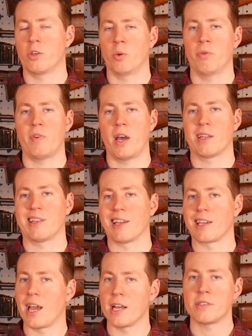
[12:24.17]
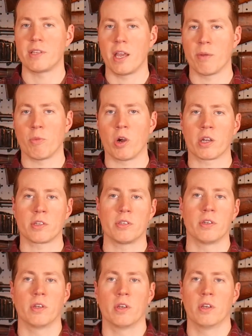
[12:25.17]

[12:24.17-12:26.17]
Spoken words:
you'll find like SA marked,